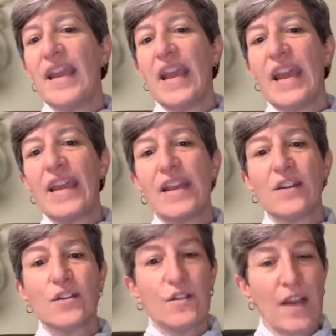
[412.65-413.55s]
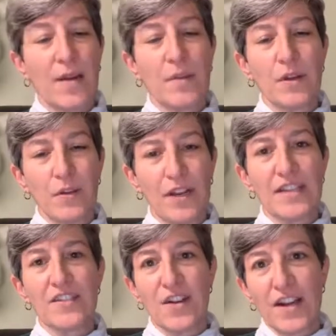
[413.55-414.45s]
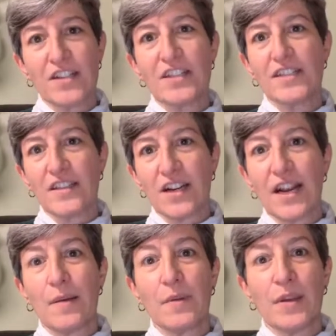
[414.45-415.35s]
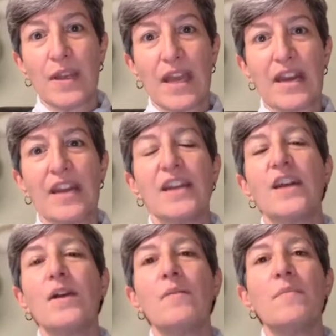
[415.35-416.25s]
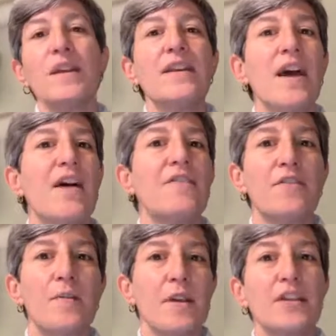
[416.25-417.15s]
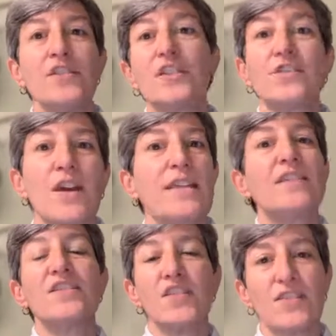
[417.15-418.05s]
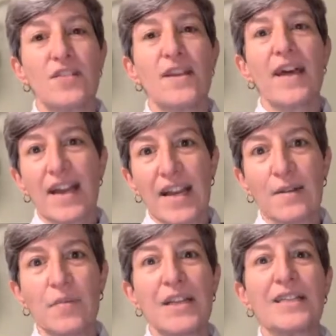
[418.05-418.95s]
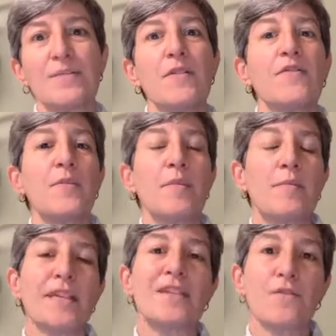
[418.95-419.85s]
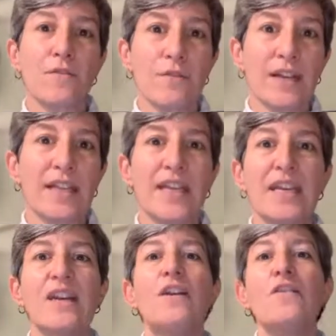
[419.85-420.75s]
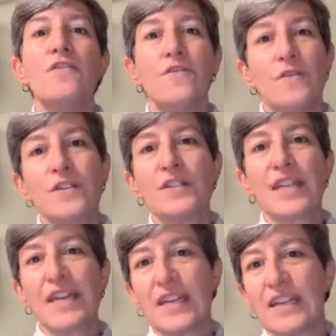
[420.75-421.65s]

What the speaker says: and help you create strategies that are going to help you get it. But not from a just try this, just try that kind of place, but from a place of really first getting